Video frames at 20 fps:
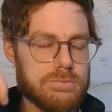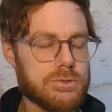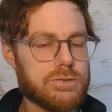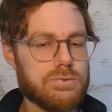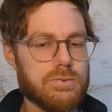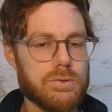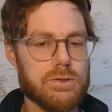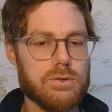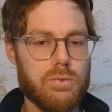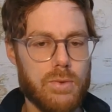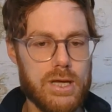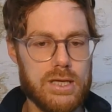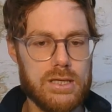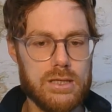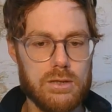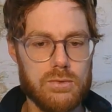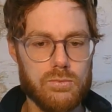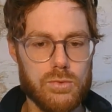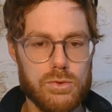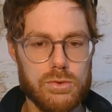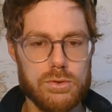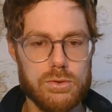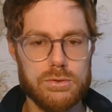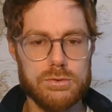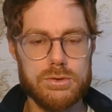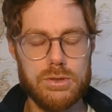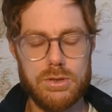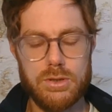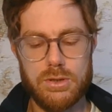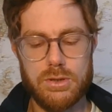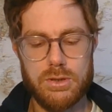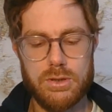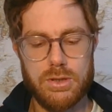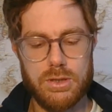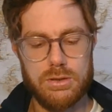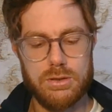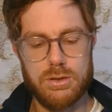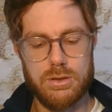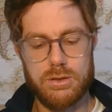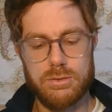between the waking world
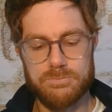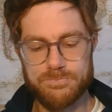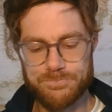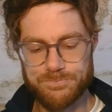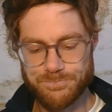and the